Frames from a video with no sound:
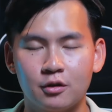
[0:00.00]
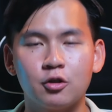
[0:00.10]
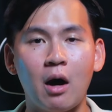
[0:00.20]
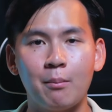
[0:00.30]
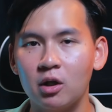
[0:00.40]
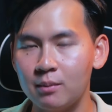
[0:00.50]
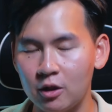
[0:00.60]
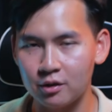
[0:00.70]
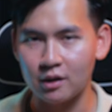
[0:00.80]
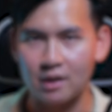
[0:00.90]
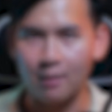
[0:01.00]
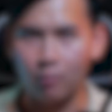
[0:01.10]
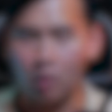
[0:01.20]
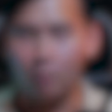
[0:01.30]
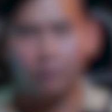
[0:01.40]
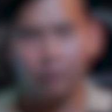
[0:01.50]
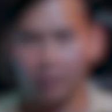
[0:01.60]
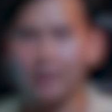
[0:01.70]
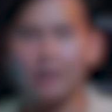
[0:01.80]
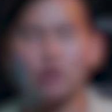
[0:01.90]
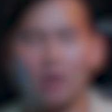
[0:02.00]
So I'm going to be using the same prompt for each